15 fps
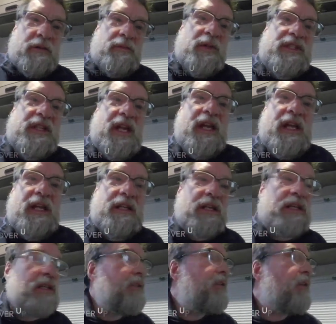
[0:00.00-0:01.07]
mistake
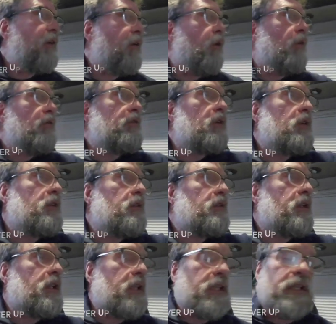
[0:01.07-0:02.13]
is over
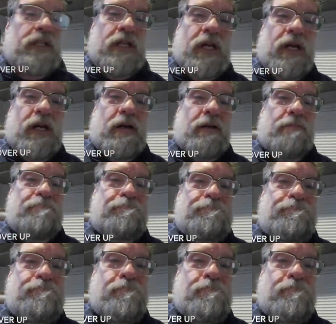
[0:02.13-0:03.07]
the